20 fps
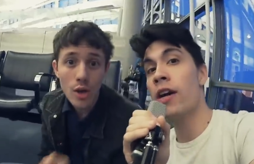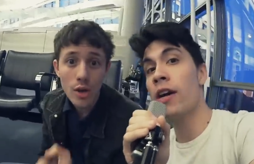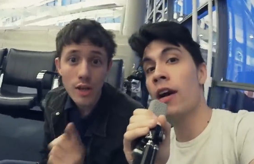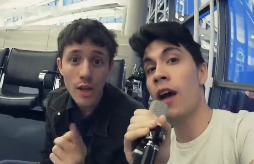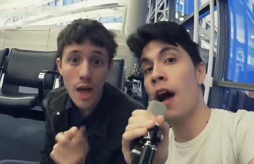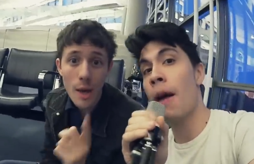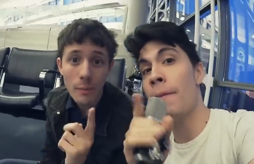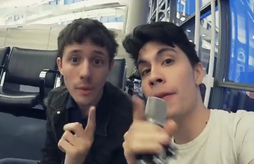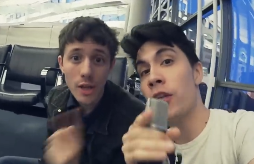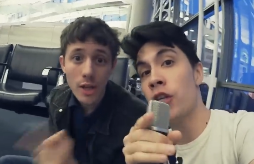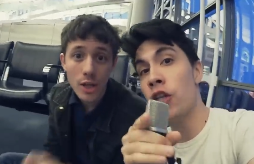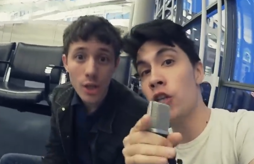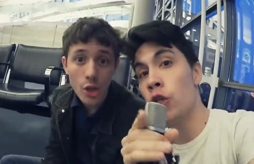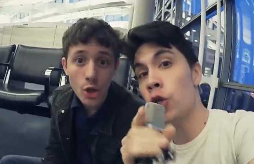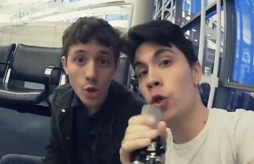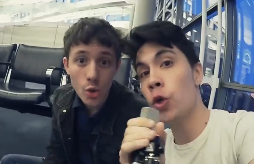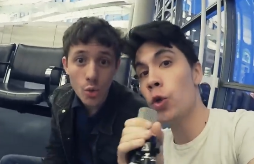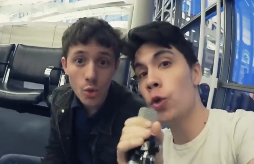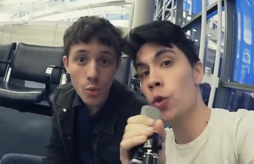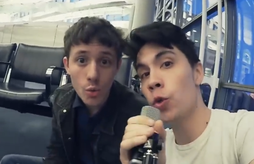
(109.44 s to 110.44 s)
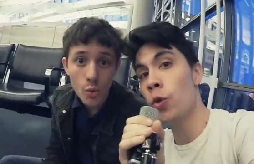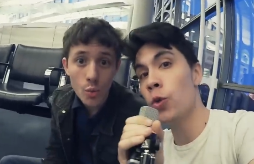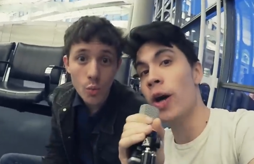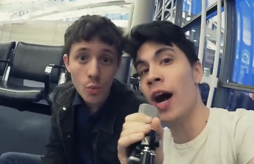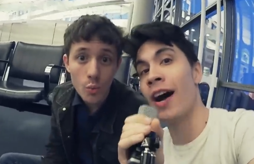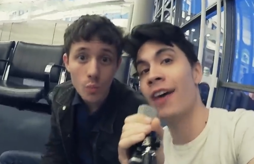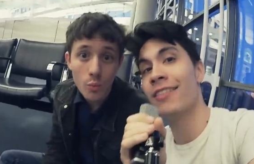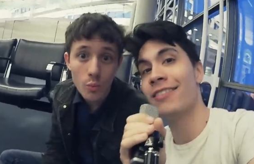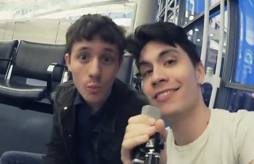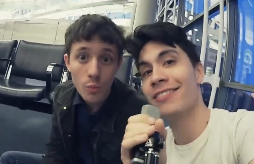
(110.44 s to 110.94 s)
Speaker 1: coming to
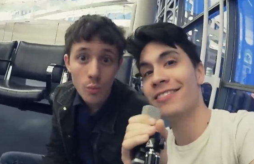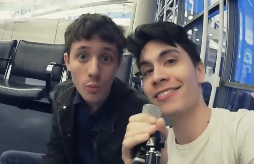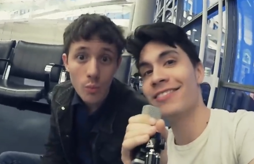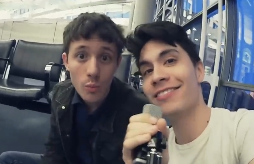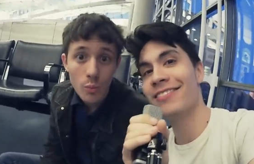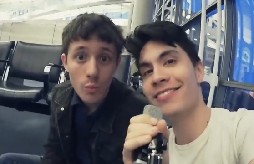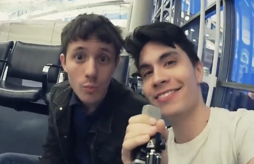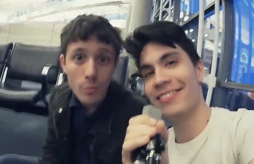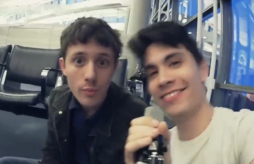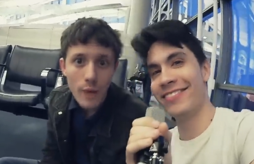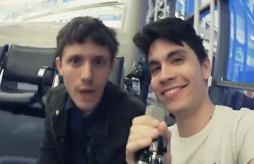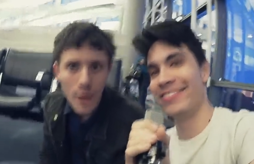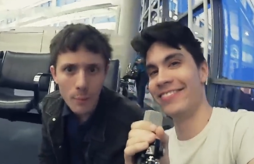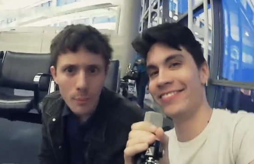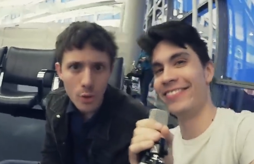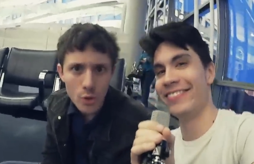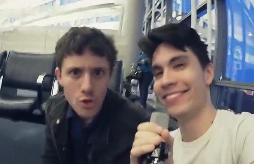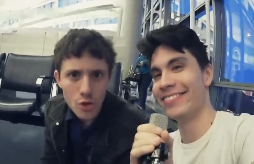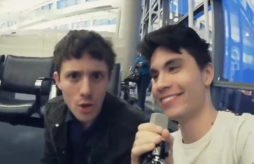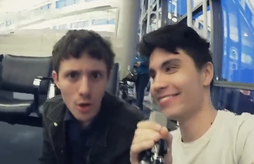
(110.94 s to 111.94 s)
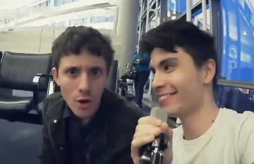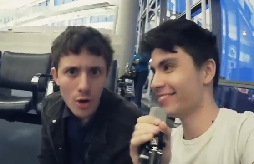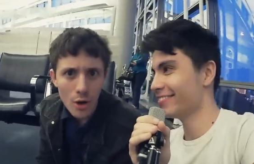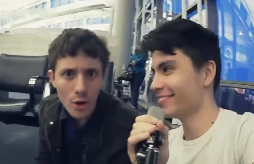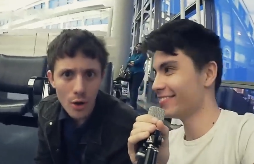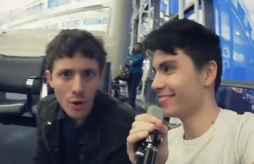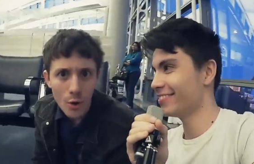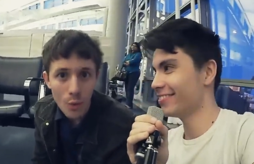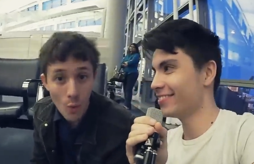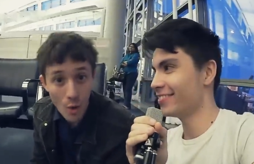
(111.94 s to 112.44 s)
you. Import
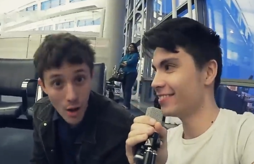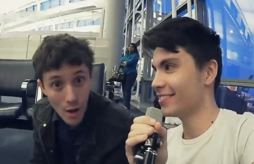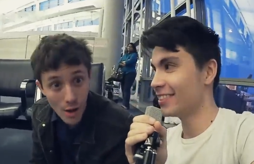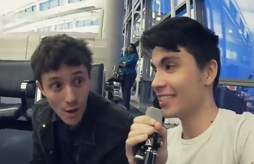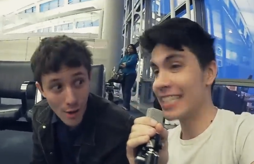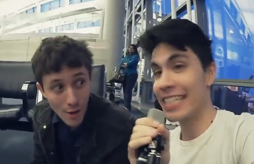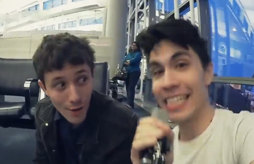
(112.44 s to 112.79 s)
song. What?